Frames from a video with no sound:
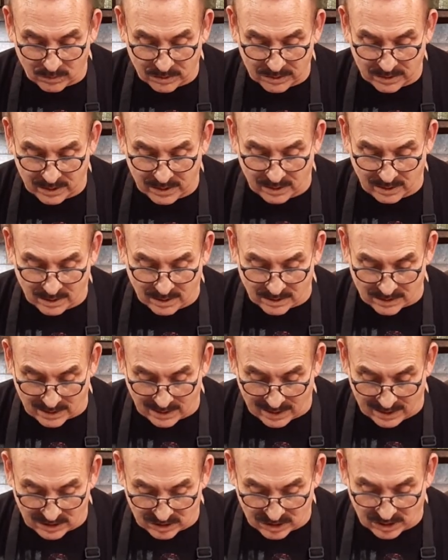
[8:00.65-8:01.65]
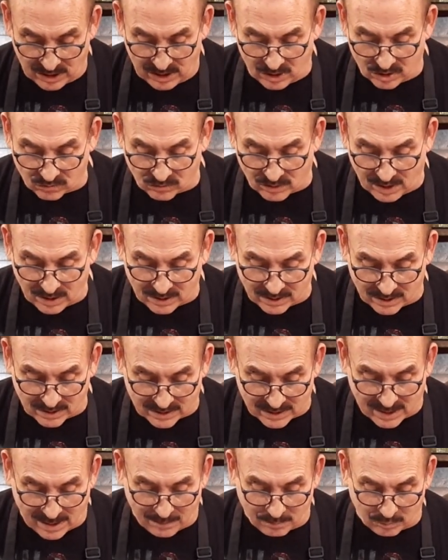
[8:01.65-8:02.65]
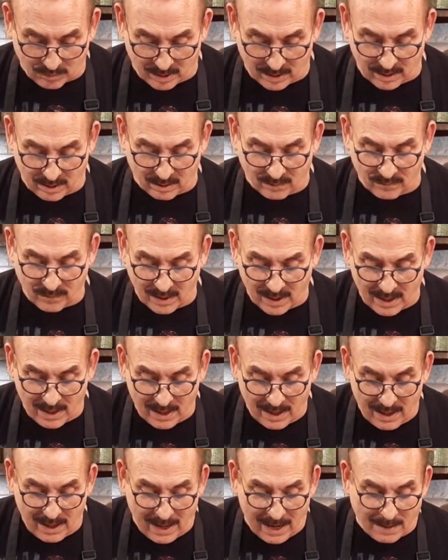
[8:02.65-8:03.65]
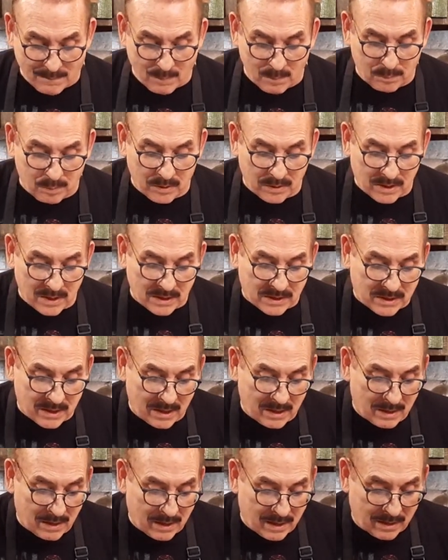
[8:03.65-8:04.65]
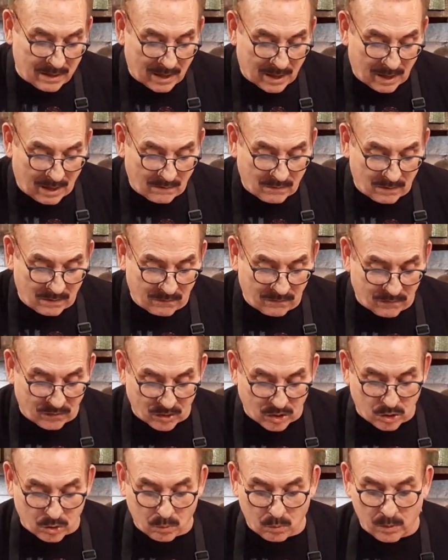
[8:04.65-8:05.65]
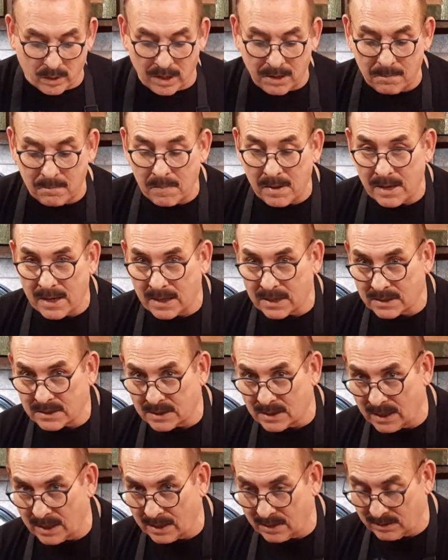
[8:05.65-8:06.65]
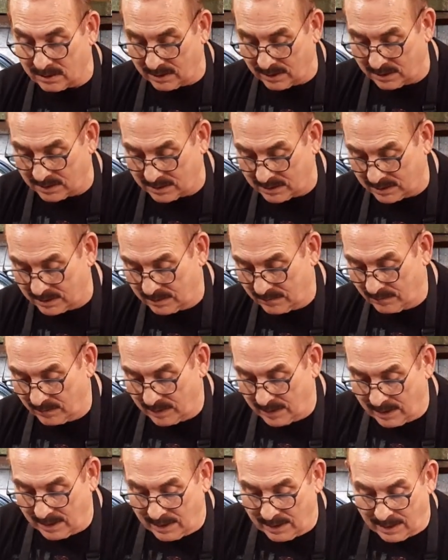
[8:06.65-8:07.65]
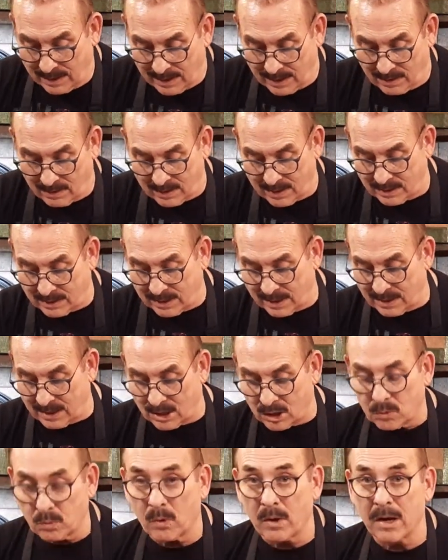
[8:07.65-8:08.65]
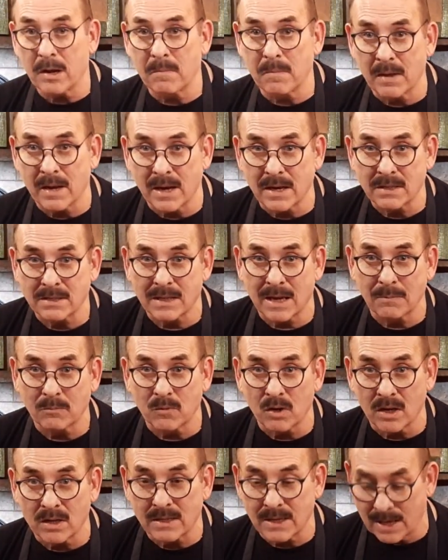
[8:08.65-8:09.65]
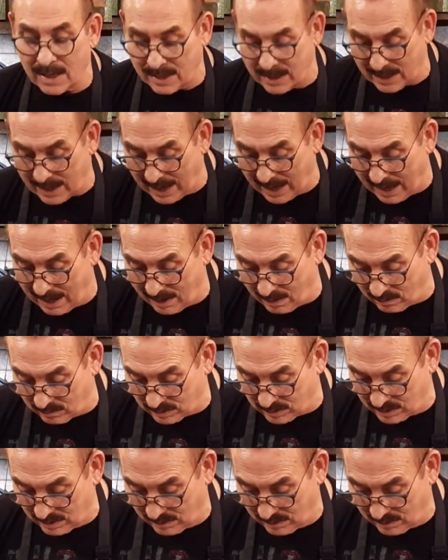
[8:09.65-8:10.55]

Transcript: see, because I got cheese right to the top right here. I'm gonna put this in the oven for 20 minutes like this. And then in the 20 minutes, I'm going to take it out